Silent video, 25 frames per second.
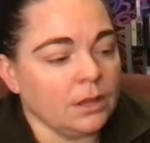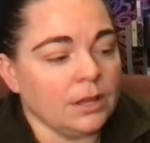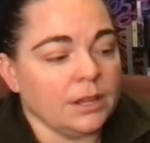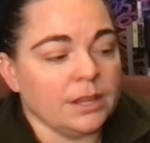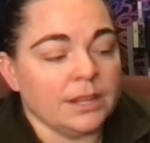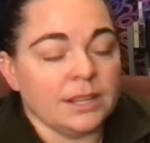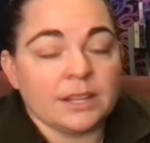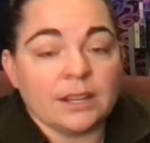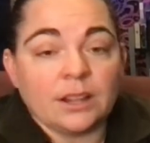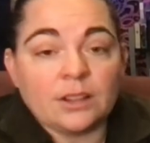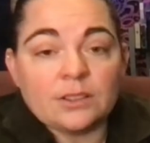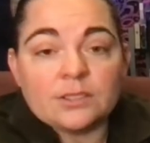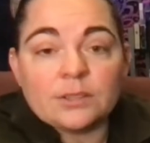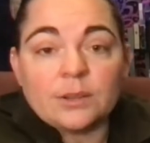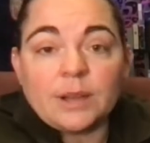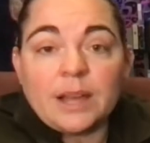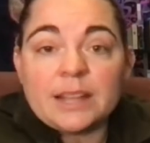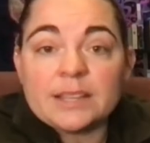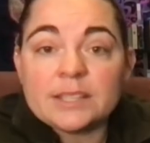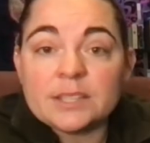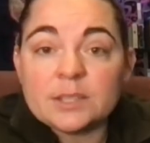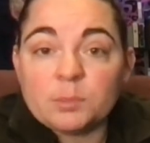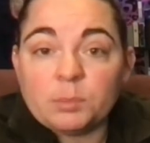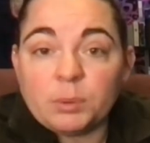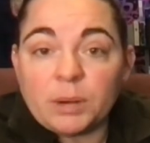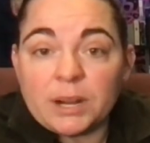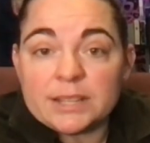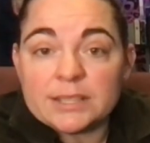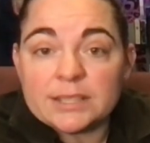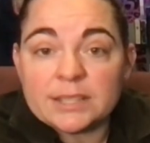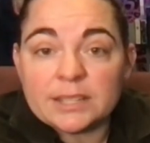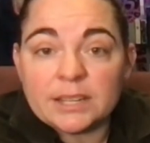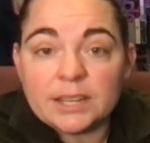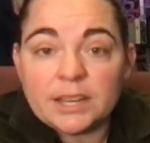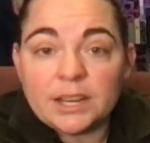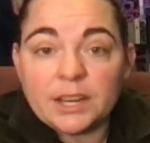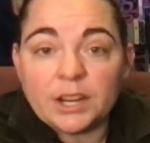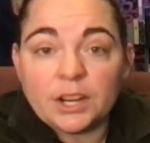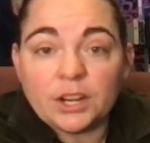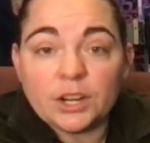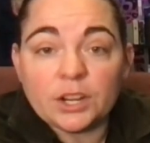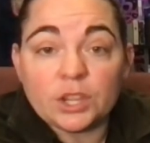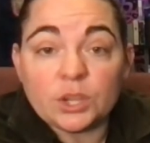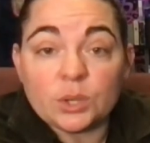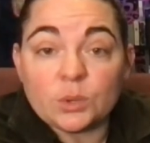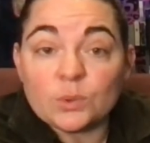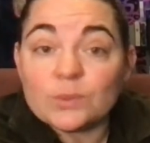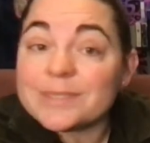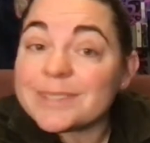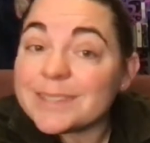it also has spreads in here
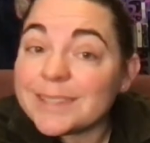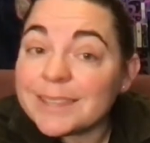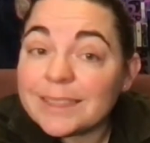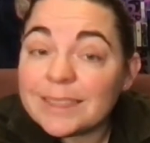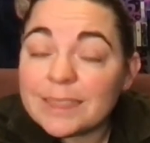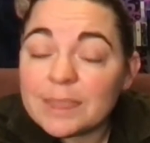using